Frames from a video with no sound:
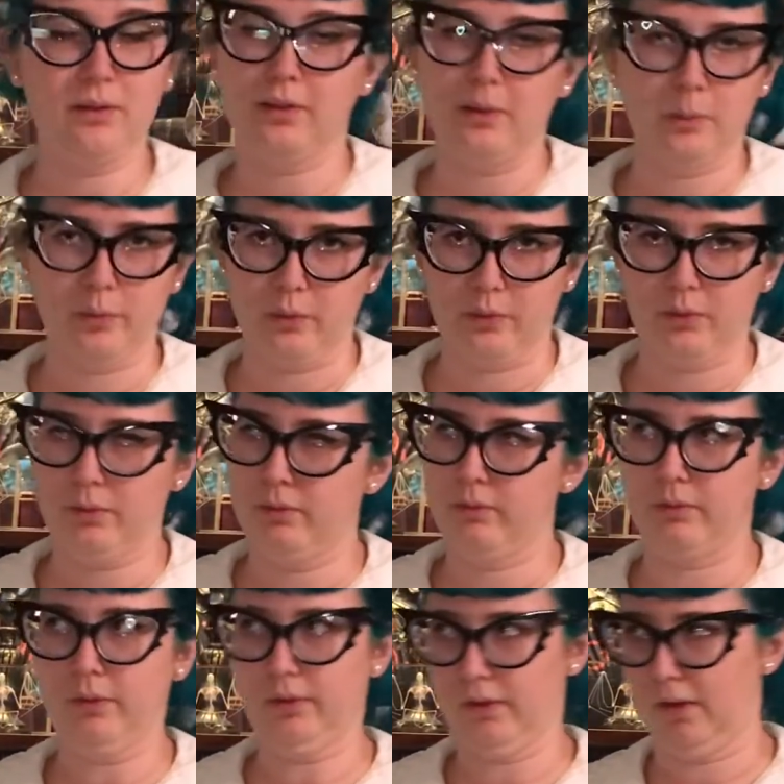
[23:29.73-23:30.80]
Simple
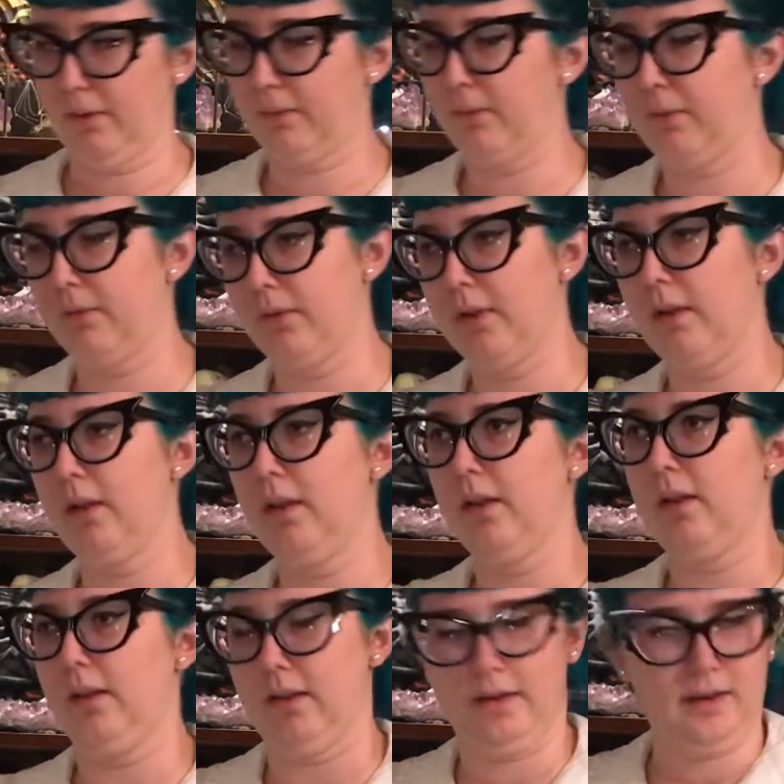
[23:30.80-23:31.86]
stuff,
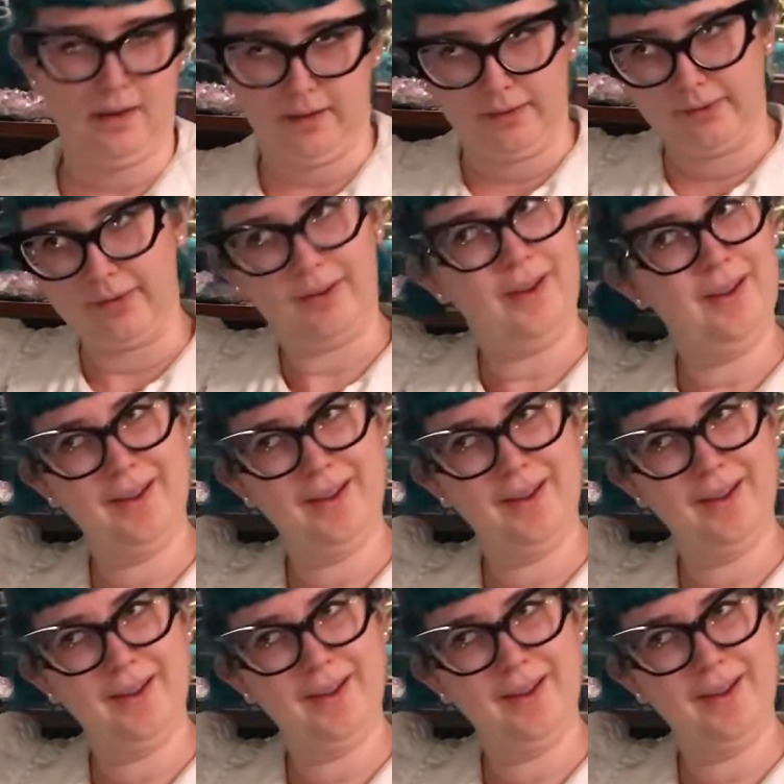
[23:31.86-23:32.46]
I guess.